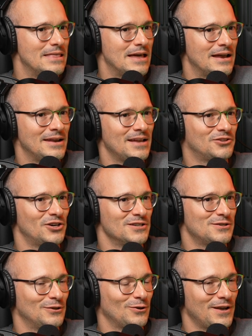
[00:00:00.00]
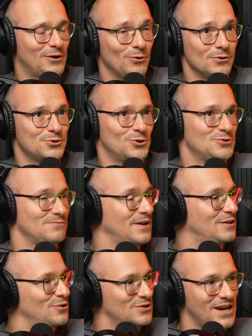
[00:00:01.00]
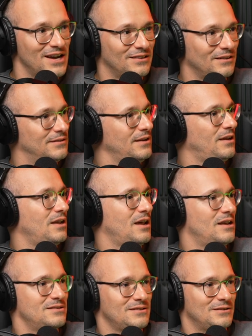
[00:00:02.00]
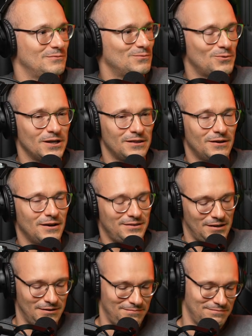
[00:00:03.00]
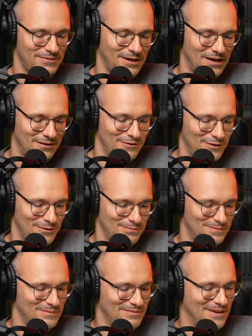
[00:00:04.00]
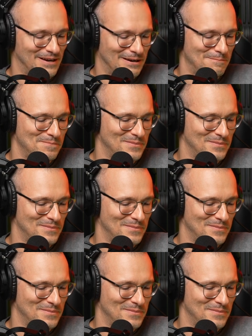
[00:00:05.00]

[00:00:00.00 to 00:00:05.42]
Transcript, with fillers: then that turns into like all sorts of like societal decays and whatnot and again you know uh,